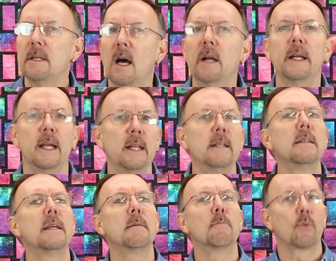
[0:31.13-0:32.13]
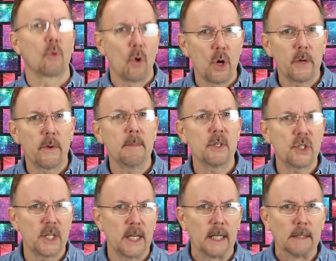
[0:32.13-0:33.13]
done in the embroidery
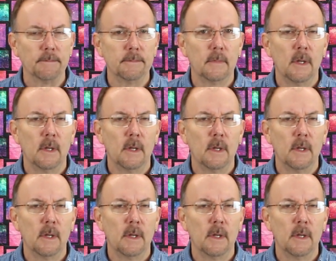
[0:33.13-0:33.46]
machine.